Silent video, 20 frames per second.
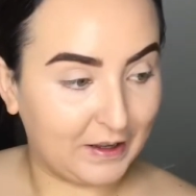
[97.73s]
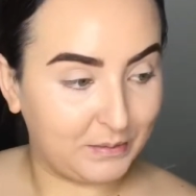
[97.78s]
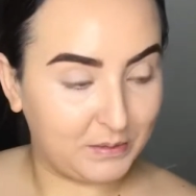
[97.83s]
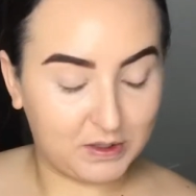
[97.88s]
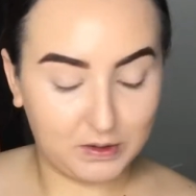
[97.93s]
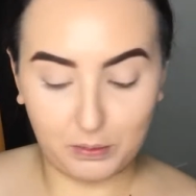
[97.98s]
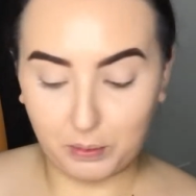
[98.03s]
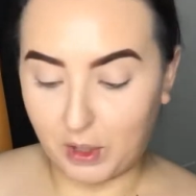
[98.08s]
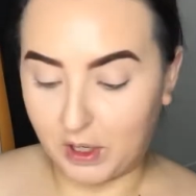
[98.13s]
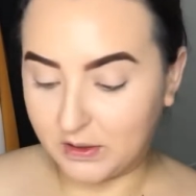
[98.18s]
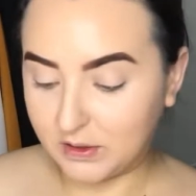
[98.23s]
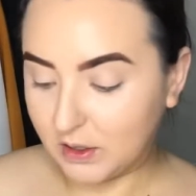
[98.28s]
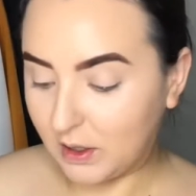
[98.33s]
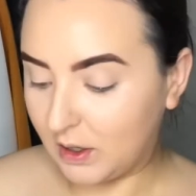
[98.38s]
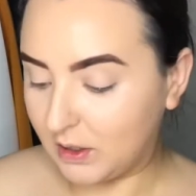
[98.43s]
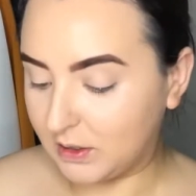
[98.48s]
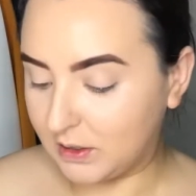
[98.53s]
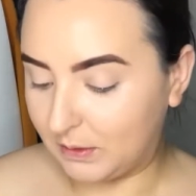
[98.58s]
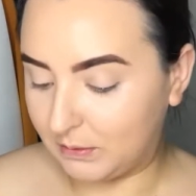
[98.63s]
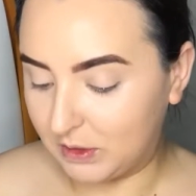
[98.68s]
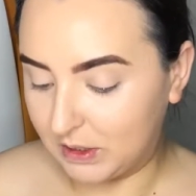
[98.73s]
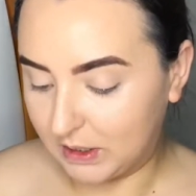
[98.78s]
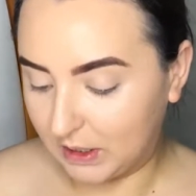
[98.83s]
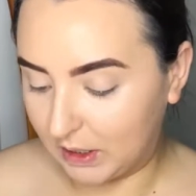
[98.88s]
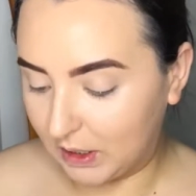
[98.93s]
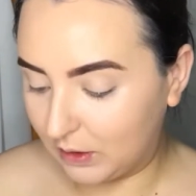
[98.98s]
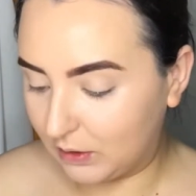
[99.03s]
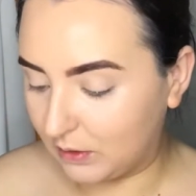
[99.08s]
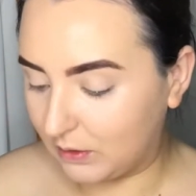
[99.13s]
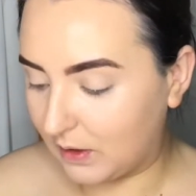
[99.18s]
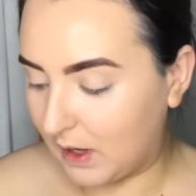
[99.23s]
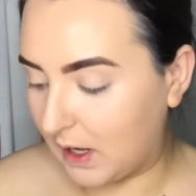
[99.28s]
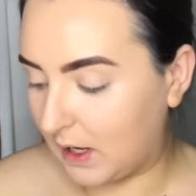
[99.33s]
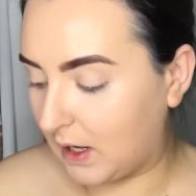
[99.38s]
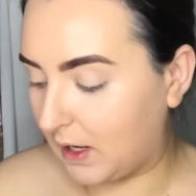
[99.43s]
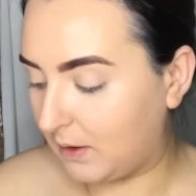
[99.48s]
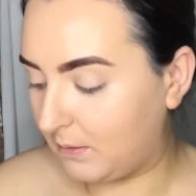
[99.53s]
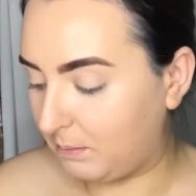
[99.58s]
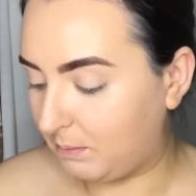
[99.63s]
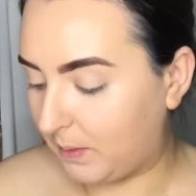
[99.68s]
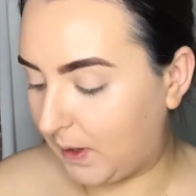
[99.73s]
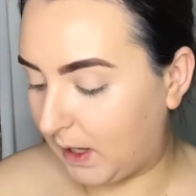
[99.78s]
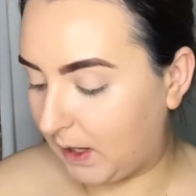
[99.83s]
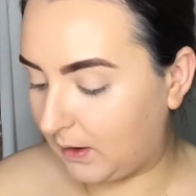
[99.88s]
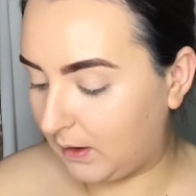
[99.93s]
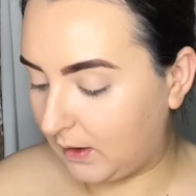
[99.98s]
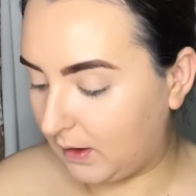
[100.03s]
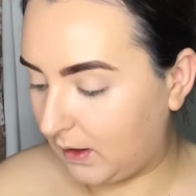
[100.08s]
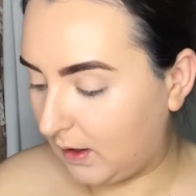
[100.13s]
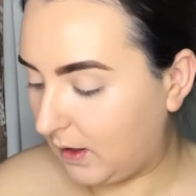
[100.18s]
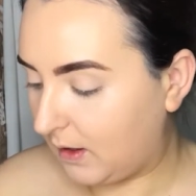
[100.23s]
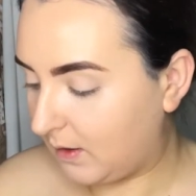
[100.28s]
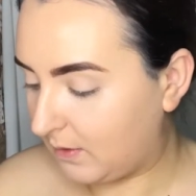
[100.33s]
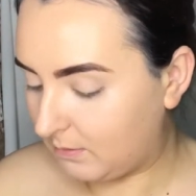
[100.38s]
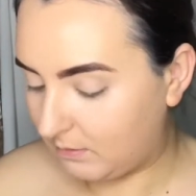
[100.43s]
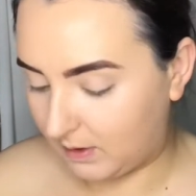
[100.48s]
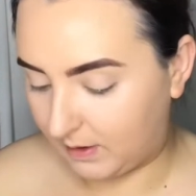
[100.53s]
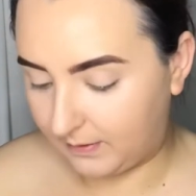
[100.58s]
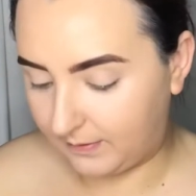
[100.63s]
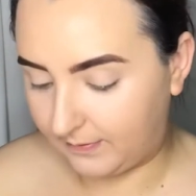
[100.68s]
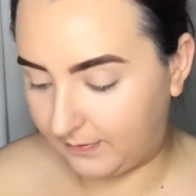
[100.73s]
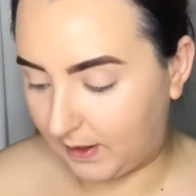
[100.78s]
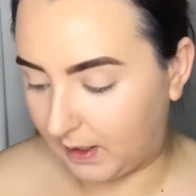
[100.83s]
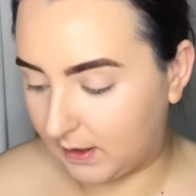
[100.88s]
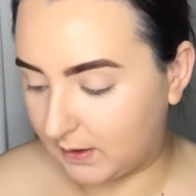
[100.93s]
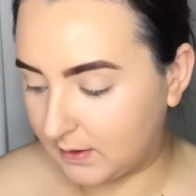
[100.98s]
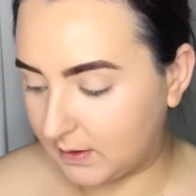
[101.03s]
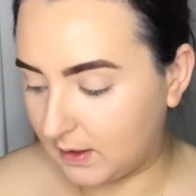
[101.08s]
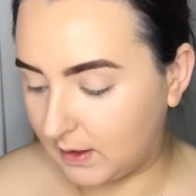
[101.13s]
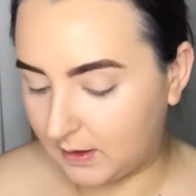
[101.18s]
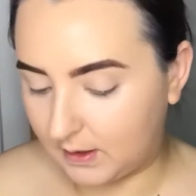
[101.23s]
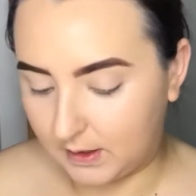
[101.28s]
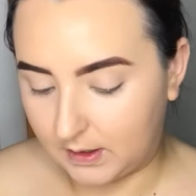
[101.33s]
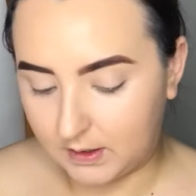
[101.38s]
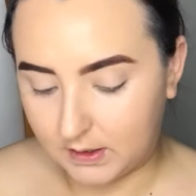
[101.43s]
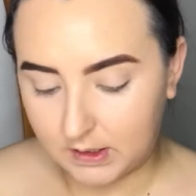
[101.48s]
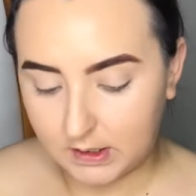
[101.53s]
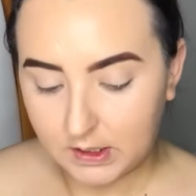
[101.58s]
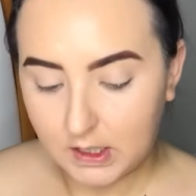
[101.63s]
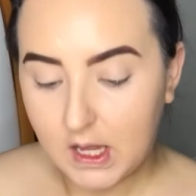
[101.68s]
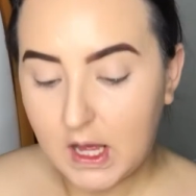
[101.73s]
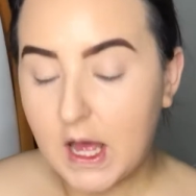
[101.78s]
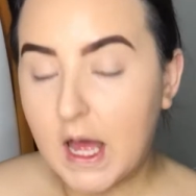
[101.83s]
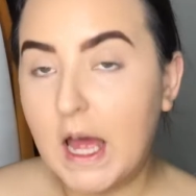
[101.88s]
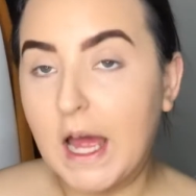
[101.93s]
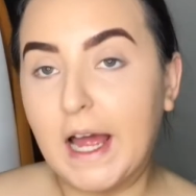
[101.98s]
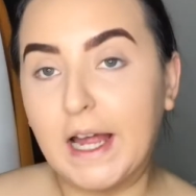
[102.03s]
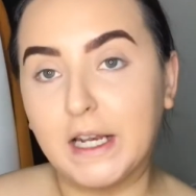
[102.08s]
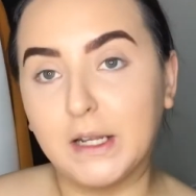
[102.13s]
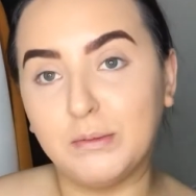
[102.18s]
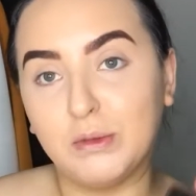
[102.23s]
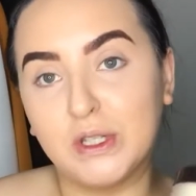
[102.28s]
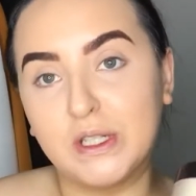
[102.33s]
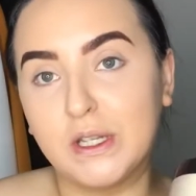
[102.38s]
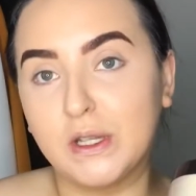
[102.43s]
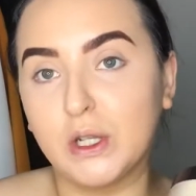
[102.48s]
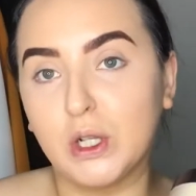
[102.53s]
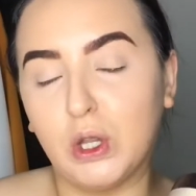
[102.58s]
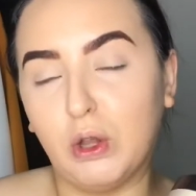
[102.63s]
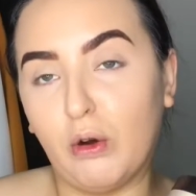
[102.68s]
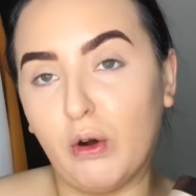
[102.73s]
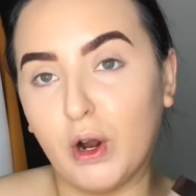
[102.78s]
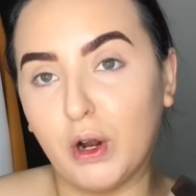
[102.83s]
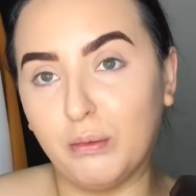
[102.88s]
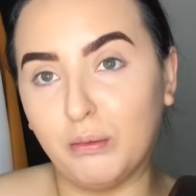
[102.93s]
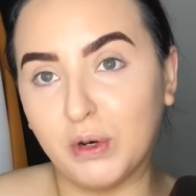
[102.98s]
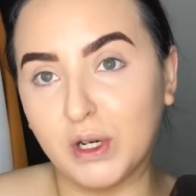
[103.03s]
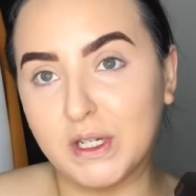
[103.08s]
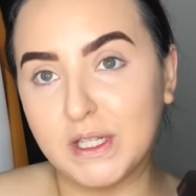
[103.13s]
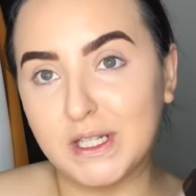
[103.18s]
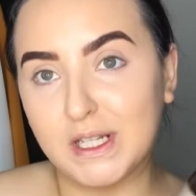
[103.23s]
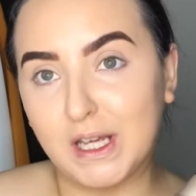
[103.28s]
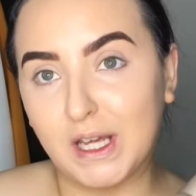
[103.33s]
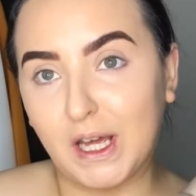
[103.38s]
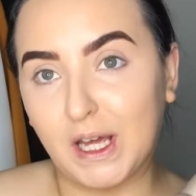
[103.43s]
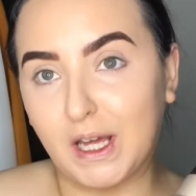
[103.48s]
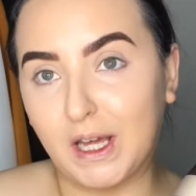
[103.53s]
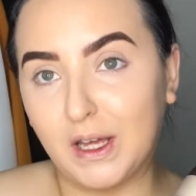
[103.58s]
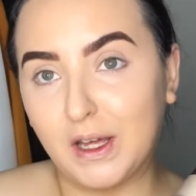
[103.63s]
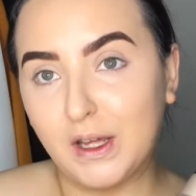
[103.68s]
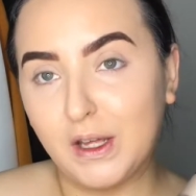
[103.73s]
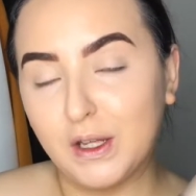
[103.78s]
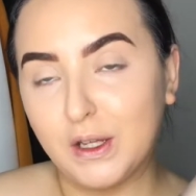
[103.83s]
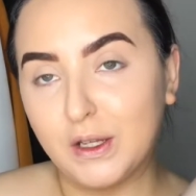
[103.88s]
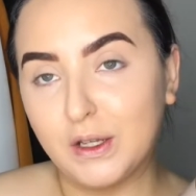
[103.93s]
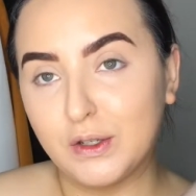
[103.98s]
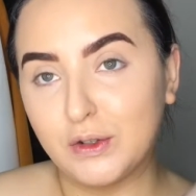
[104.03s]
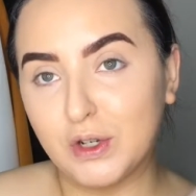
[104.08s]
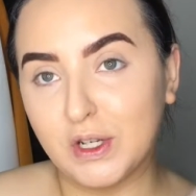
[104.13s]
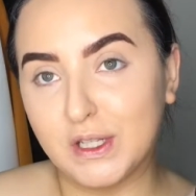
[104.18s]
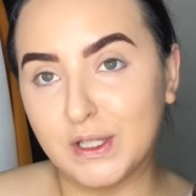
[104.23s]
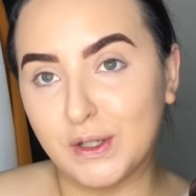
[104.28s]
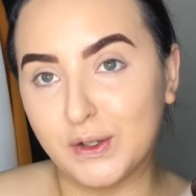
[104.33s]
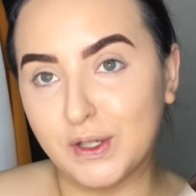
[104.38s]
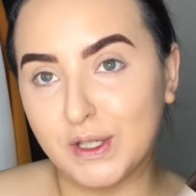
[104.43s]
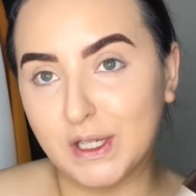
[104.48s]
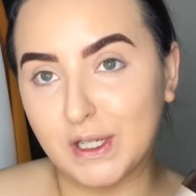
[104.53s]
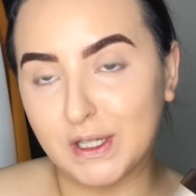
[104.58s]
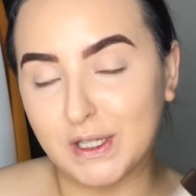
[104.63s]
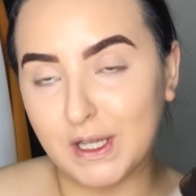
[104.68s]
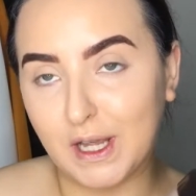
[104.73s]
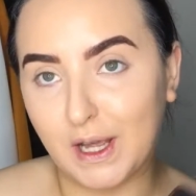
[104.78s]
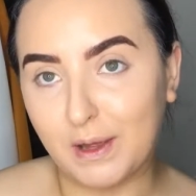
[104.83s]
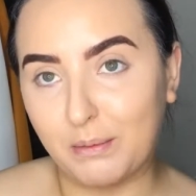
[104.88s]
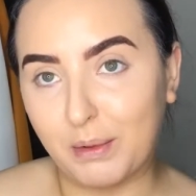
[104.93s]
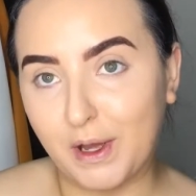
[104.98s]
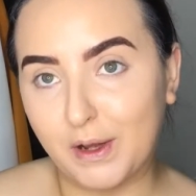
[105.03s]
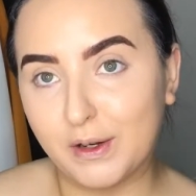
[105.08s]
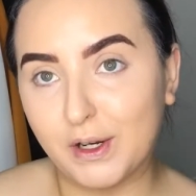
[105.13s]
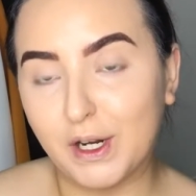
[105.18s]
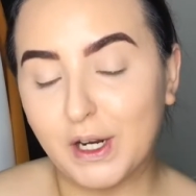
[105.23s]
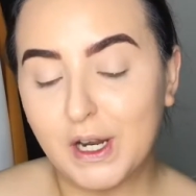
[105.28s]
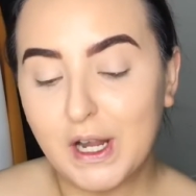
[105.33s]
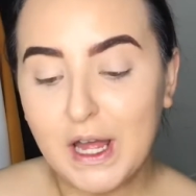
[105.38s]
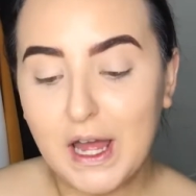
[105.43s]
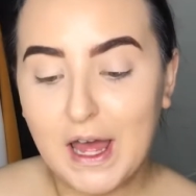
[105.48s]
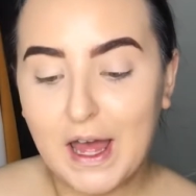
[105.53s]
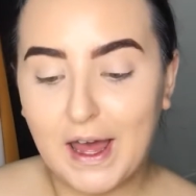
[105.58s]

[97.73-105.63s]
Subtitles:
So brows are on, so I'm just gonna go and bake my face a little, and I'm using the Laura Mercier translucent setting powder.